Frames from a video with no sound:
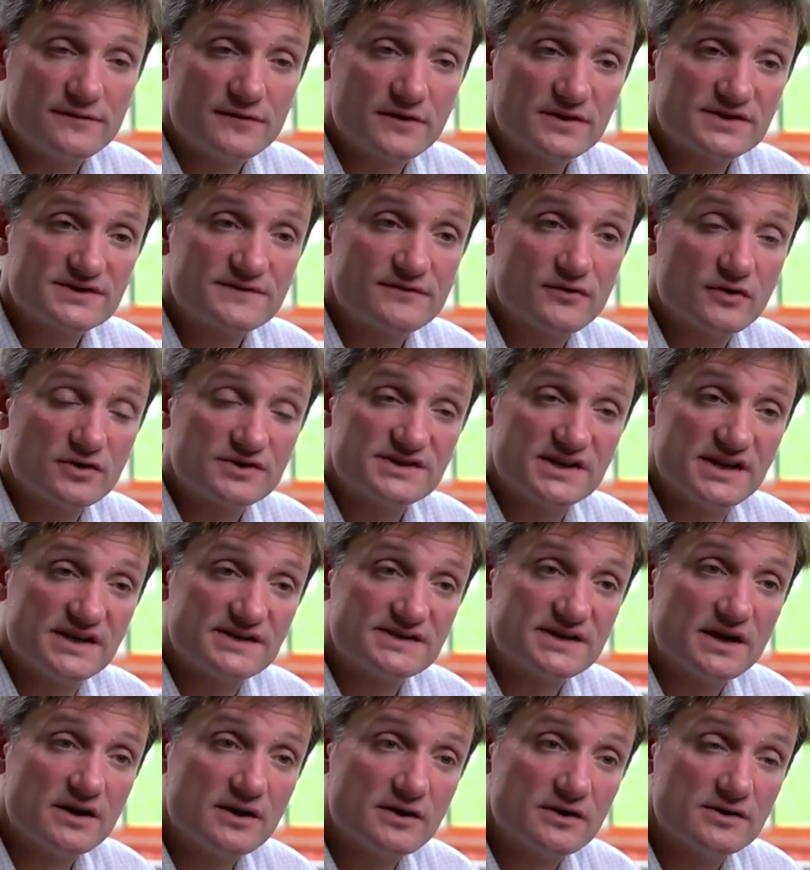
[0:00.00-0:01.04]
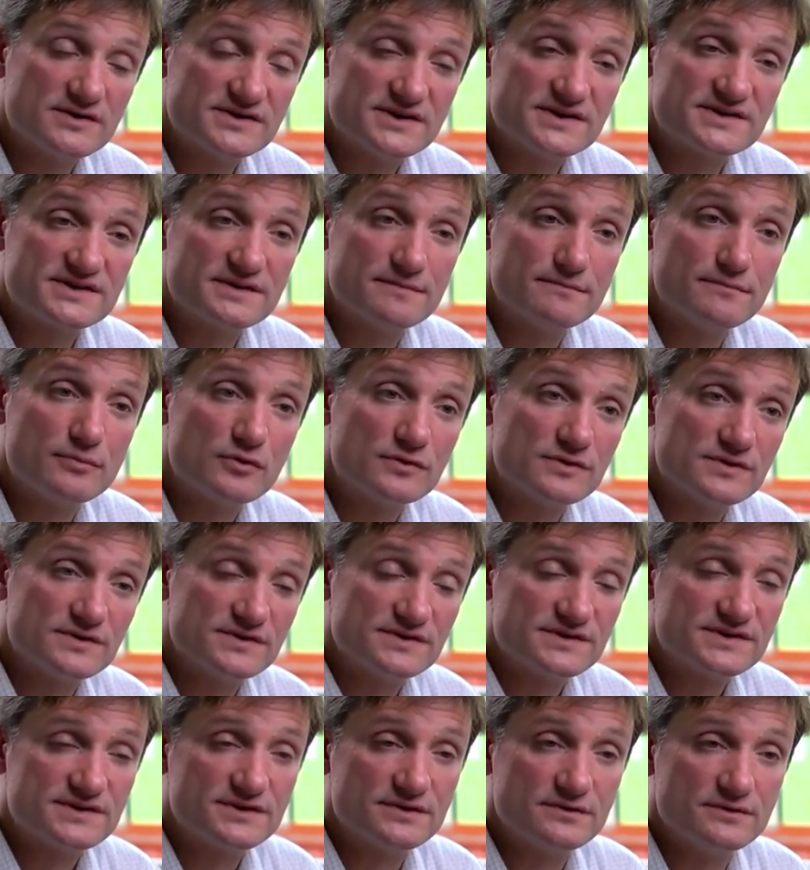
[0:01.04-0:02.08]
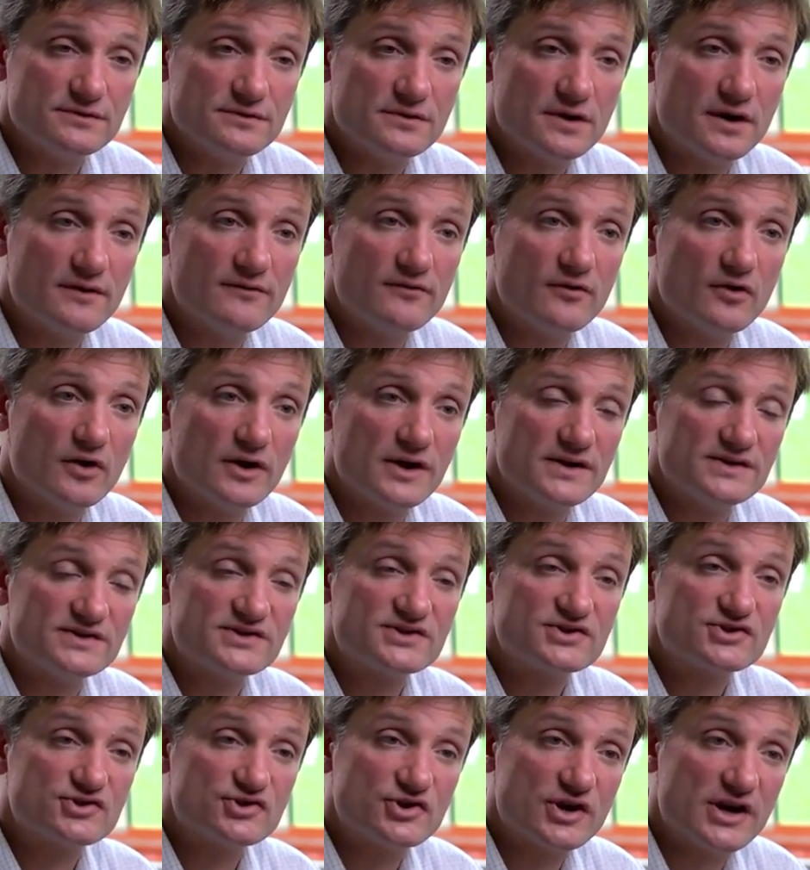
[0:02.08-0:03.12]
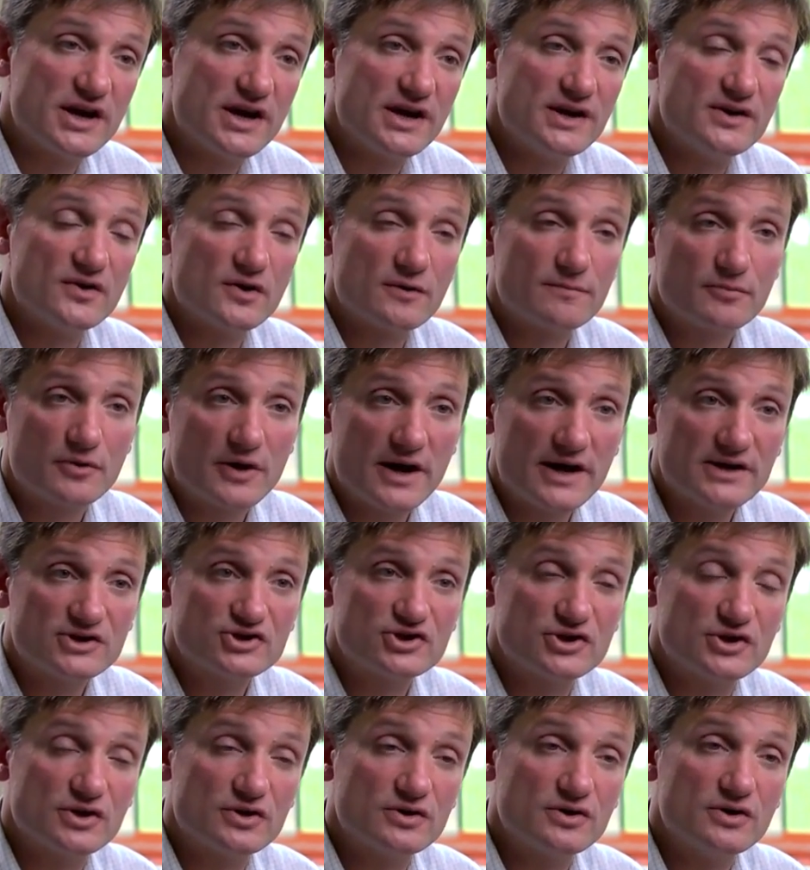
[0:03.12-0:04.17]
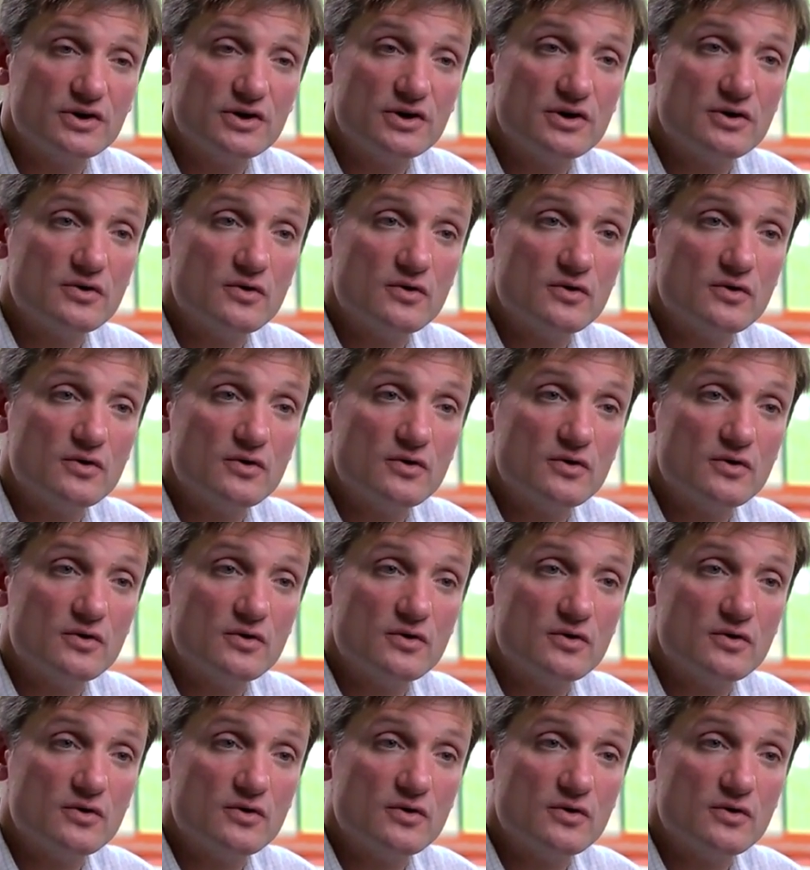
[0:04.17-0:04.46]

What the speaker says: the first 48 hours, it's important to avoid strain or pressure